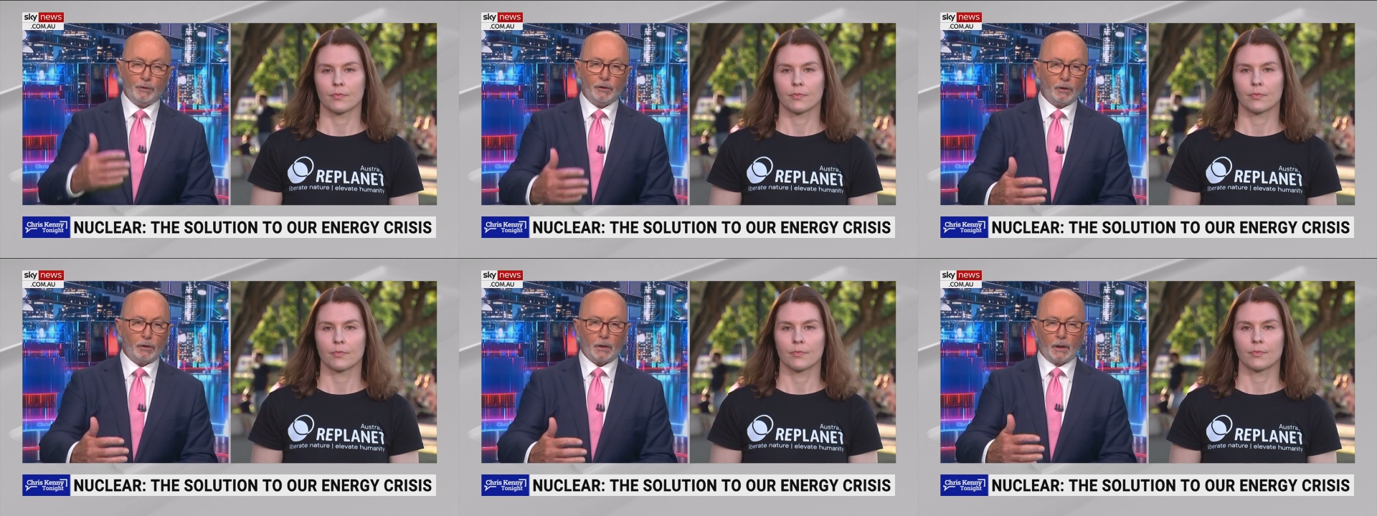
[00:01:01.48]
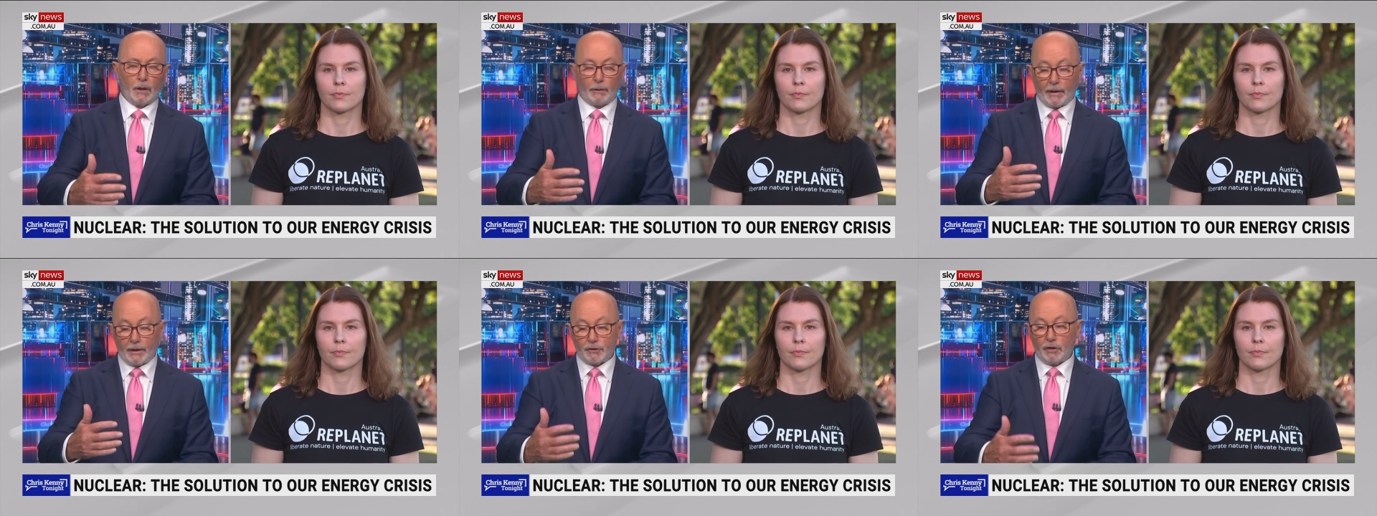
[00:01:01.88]
Speaker 1: nuclear
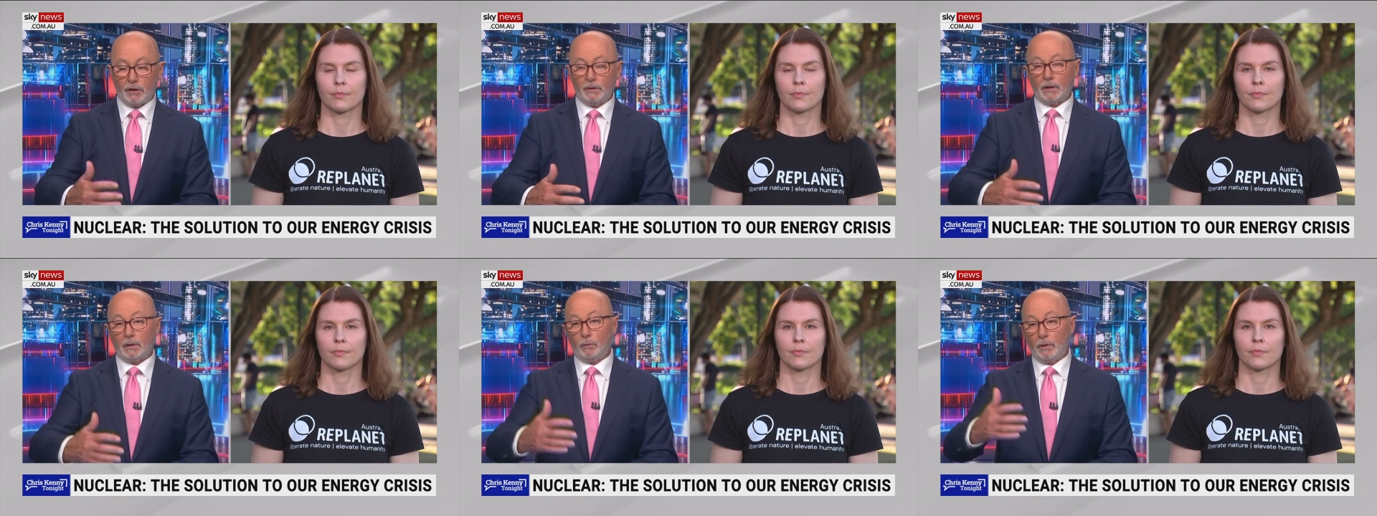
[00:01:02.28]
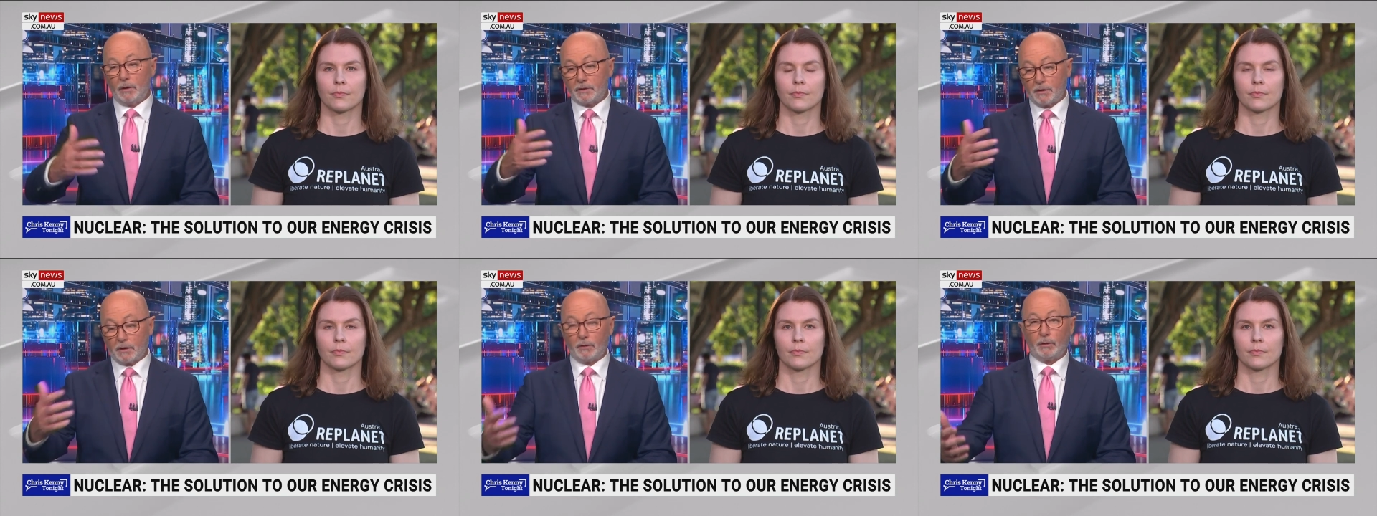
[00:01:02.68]
energy,
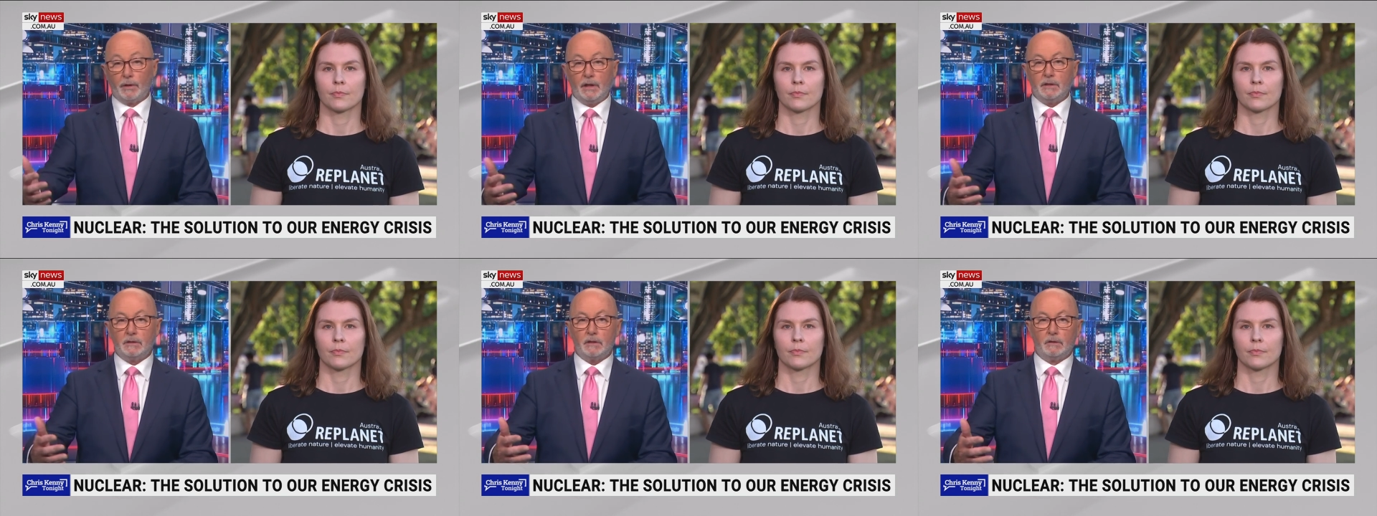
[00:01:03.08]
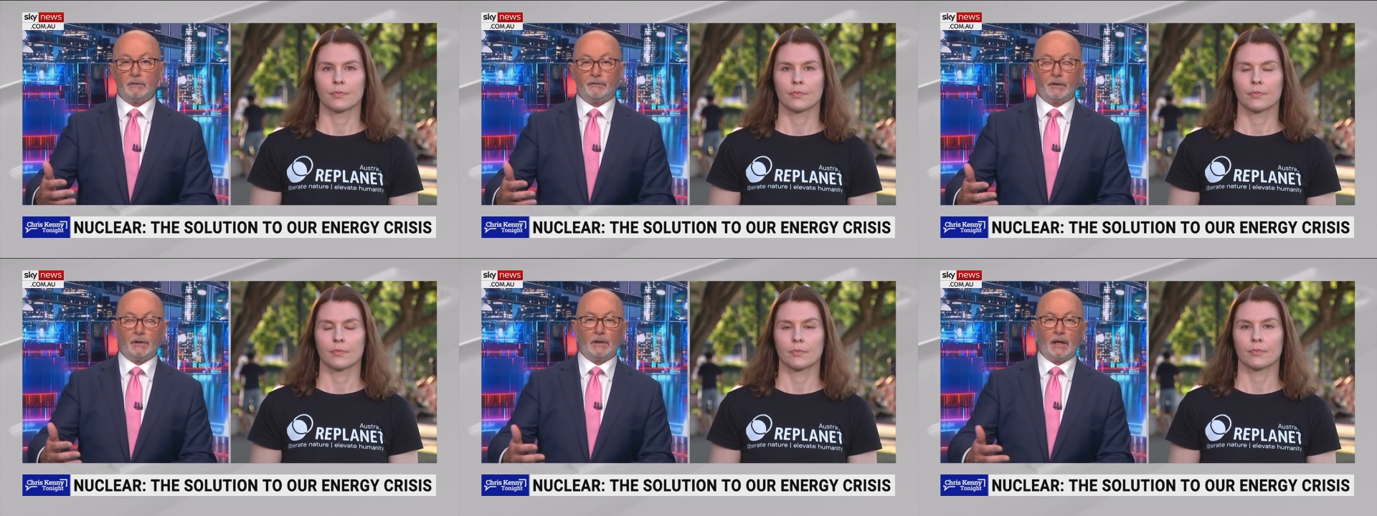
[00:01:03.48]
whereas the Greens in
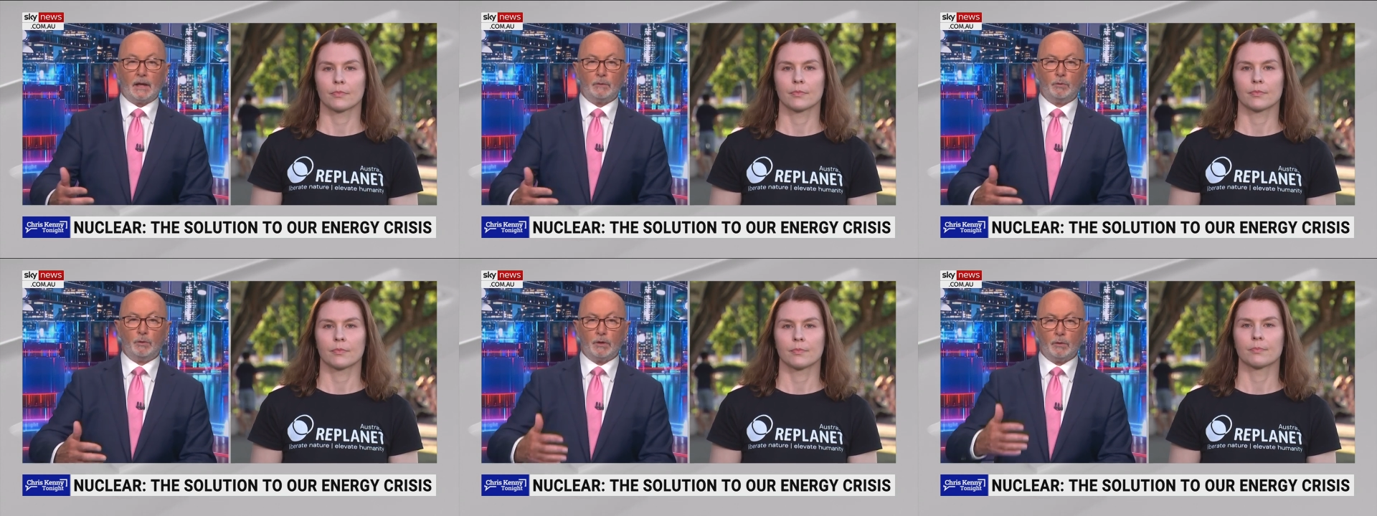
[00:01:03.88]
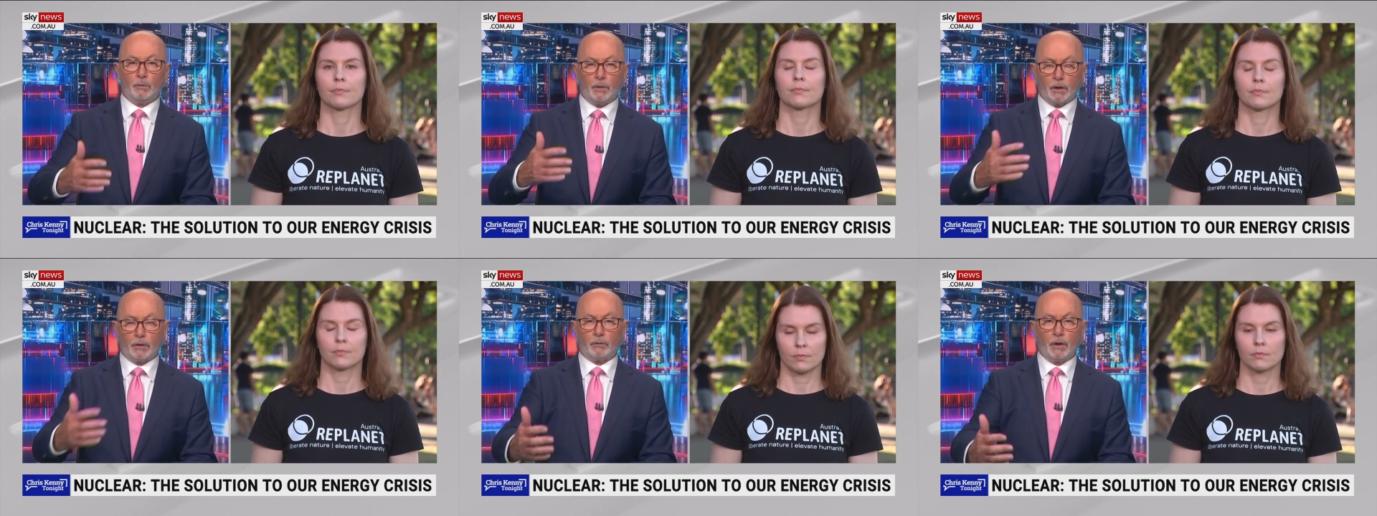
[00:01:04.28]
Finland would,
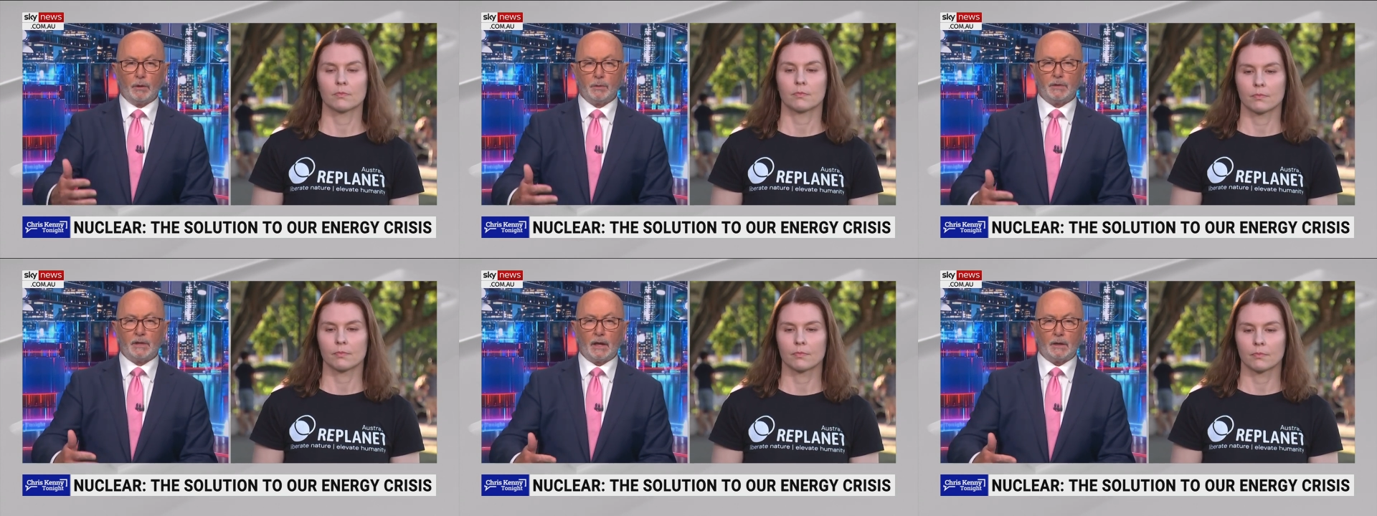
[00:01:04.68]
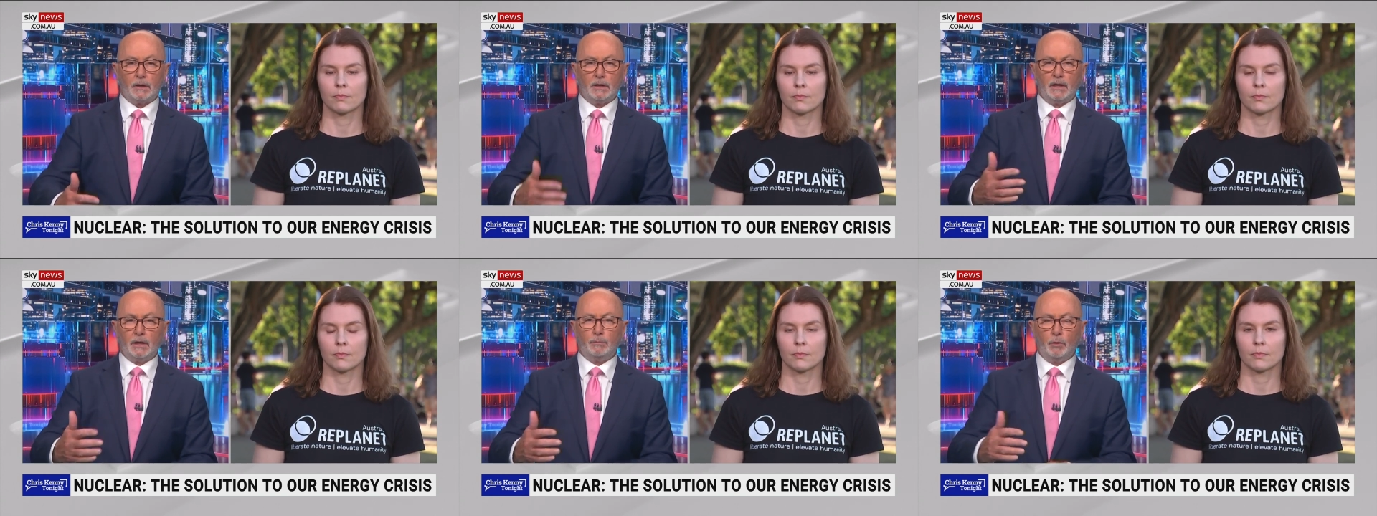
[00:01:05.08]
would agree with that. You
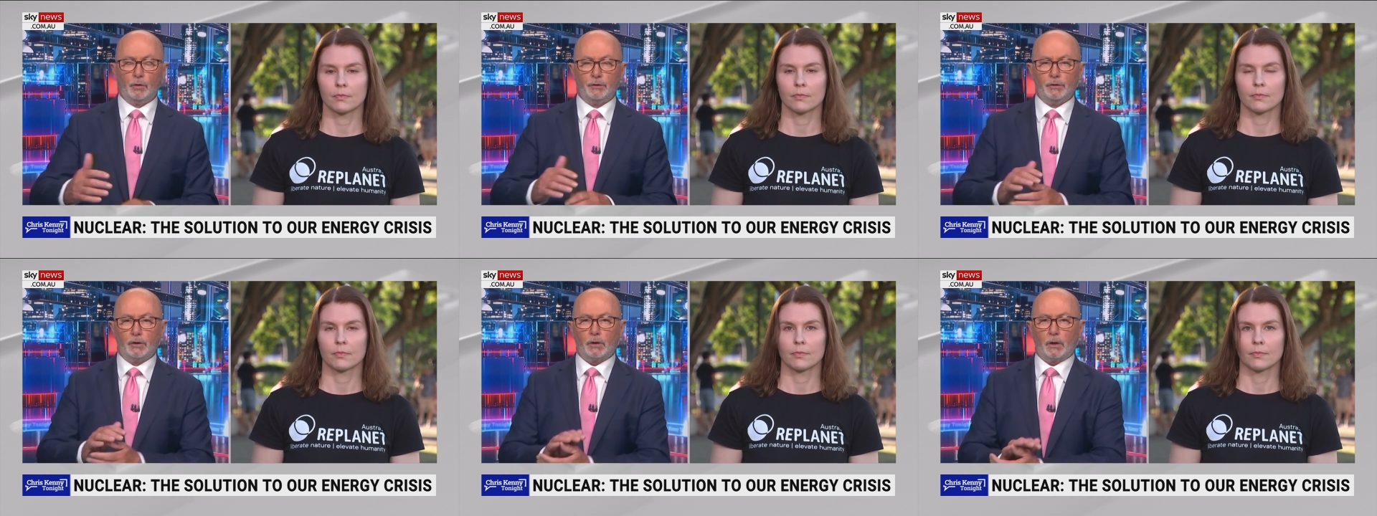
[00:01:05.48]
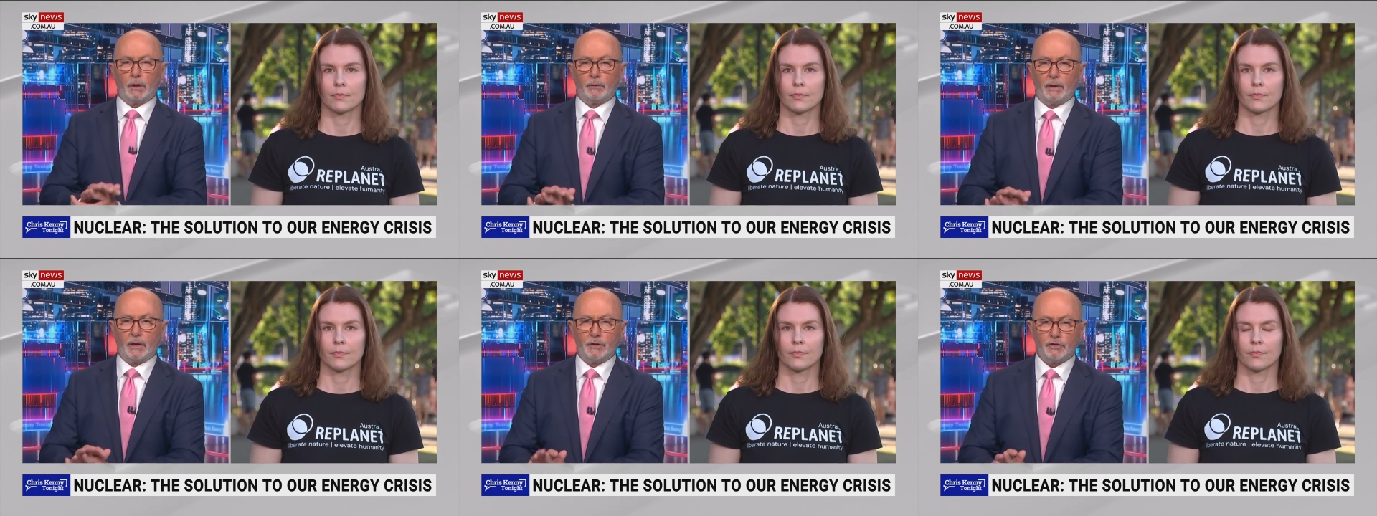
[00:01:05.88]
need more
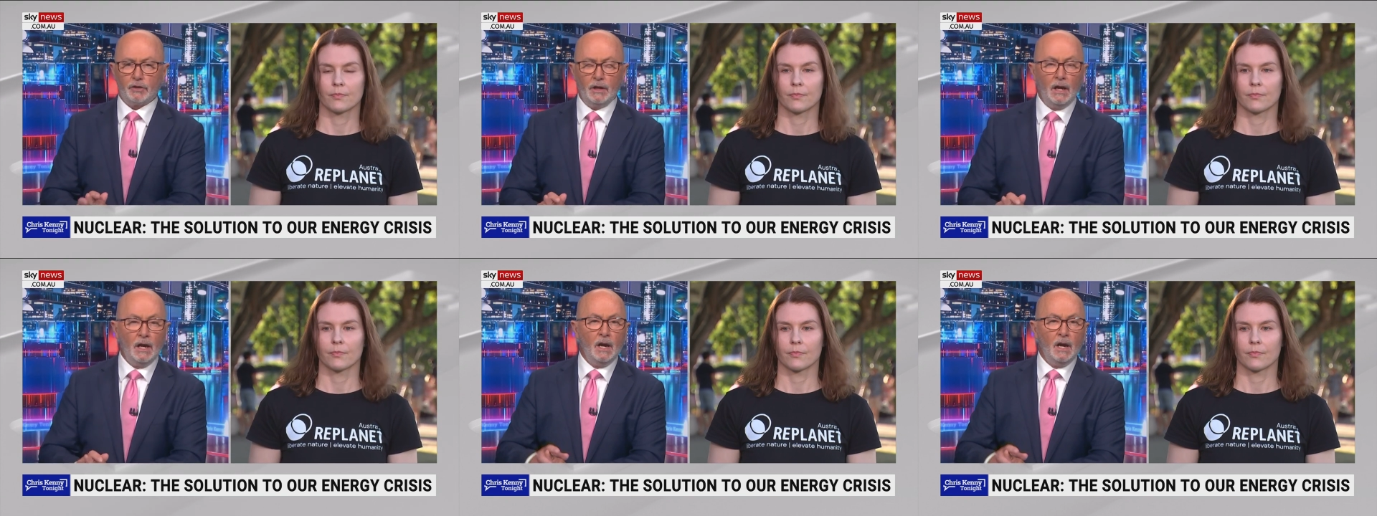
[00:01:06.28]
nuclear energy.